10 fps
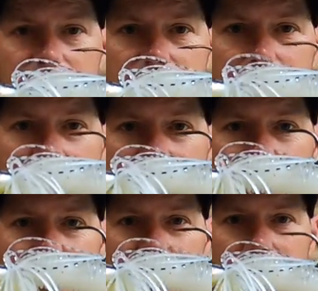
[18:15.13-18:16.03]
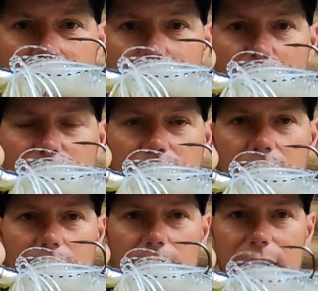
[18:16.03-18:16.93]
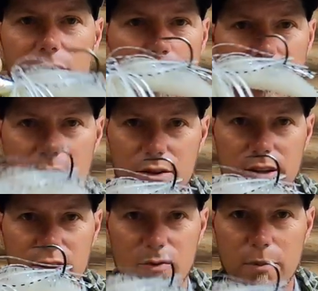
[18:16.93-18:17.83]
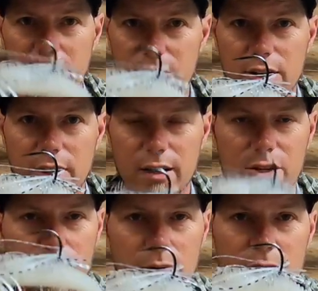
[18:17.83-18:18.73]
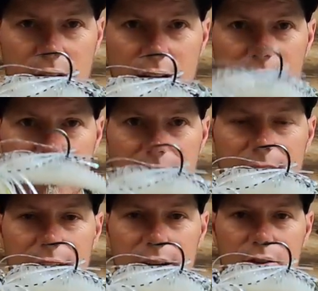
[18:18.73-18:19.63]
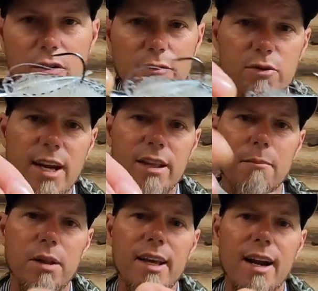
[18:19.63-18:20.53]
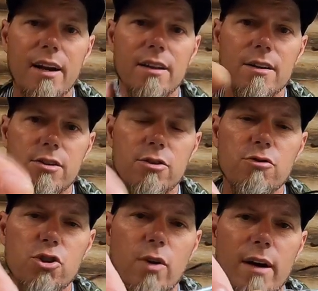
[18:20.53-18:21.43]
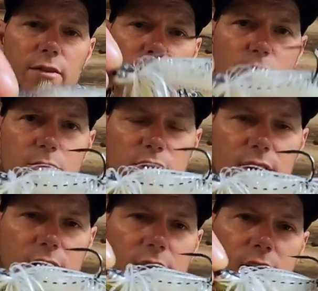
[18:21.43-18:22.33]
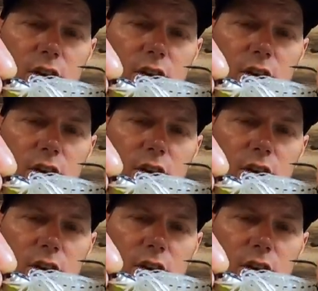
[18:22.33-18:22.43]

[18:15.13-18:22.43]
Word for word: It still has this jig profile. And everybody knows that swimming a jig, a swim jig is deadly. So if you take the blade out of this, you still have a swim jig.